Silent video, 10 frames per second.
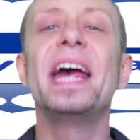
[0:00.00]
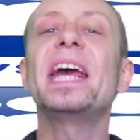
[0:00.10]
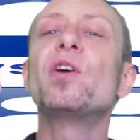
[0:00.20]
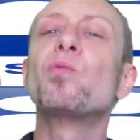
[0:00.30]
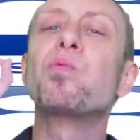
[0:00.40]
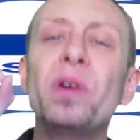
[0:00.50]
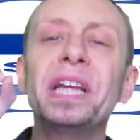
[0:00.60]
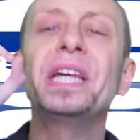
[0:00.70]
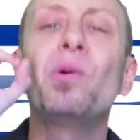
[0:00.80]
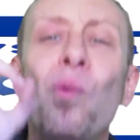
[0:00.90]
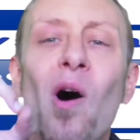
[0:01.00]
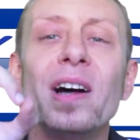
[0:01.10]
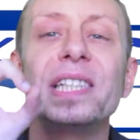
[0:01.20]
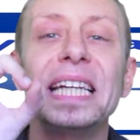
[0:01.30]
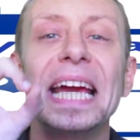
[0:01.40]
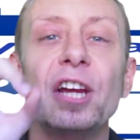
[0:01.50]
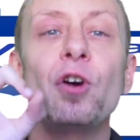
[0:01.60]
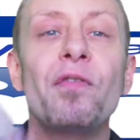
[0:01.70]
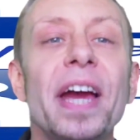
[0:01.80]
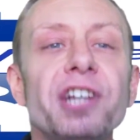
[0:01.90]
It really was an
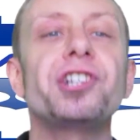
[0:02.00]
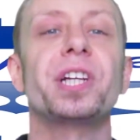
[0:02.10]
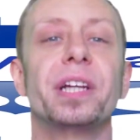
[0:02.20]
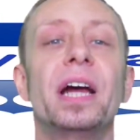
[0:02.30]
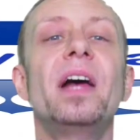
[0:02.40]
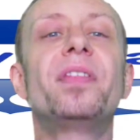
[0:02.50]
innovation.